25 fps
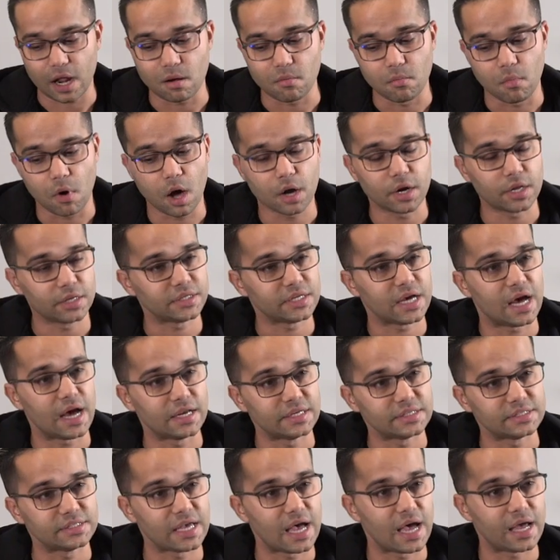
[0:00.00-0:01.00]
and
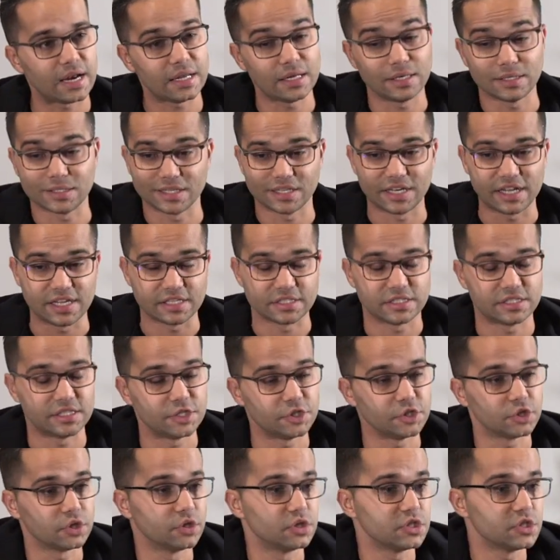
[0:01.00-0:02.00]
monetize that in today's
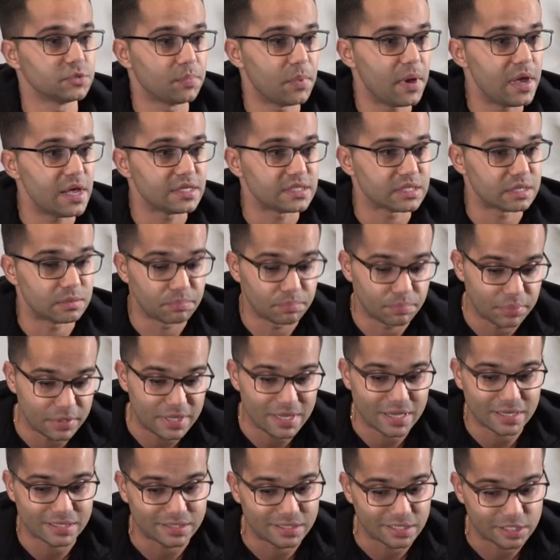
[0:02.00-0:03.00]
digital space and
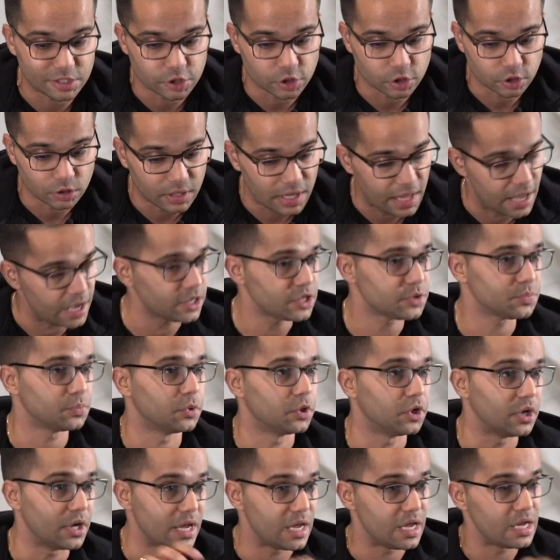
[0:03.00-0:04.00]
be a digital
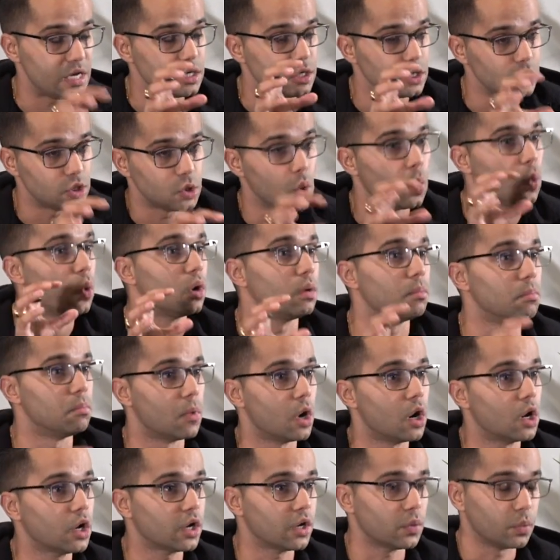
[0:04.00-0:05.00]
expert in your
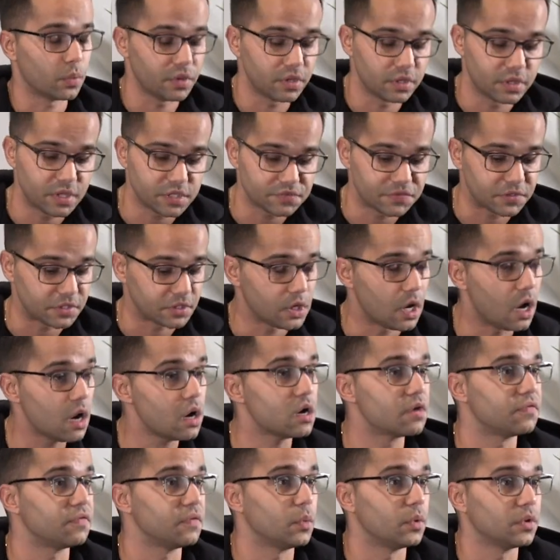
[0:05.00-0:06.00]
market, whether that's
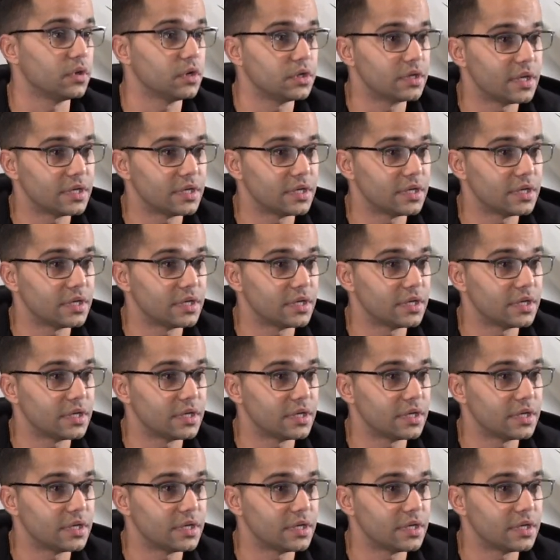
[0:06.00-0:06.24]
photography, whether